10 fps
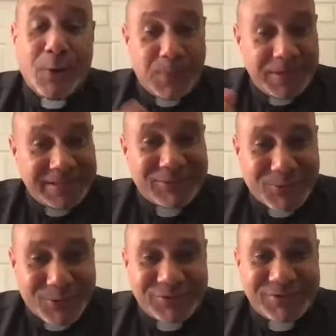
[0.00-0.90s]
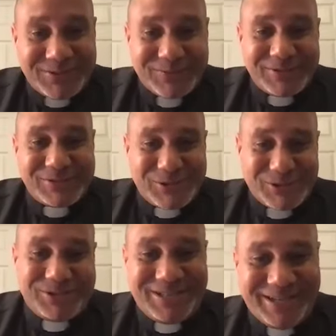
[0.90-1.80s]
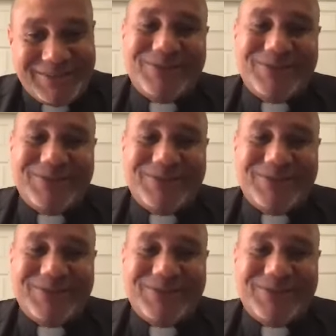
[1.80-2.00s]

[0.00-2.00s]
open the doors of the church.